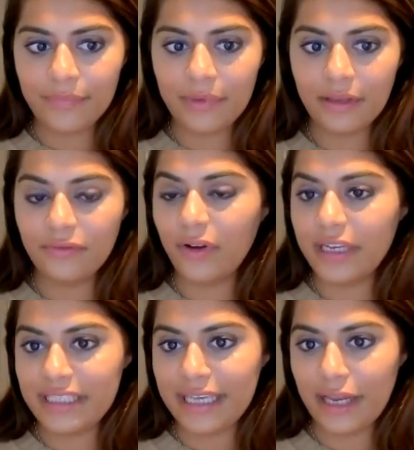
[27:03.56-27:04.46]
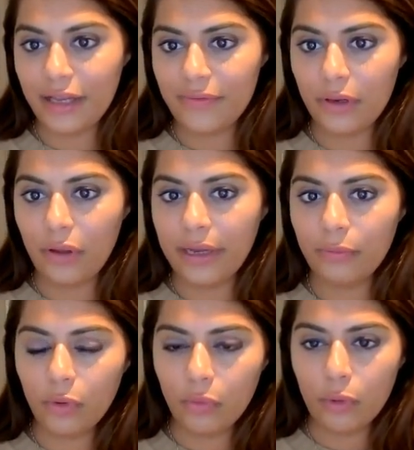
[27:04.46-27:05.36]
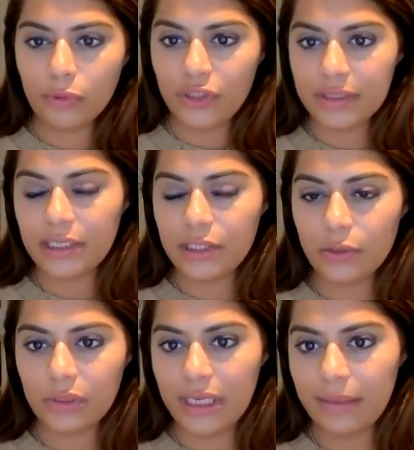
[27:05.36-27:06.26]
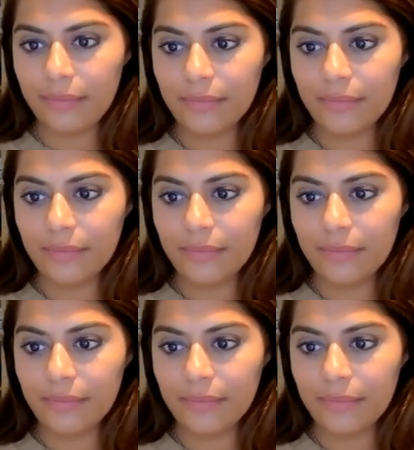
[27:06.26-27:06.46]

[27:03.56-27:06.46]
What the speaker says: advice to get over the line? What would you say to your team?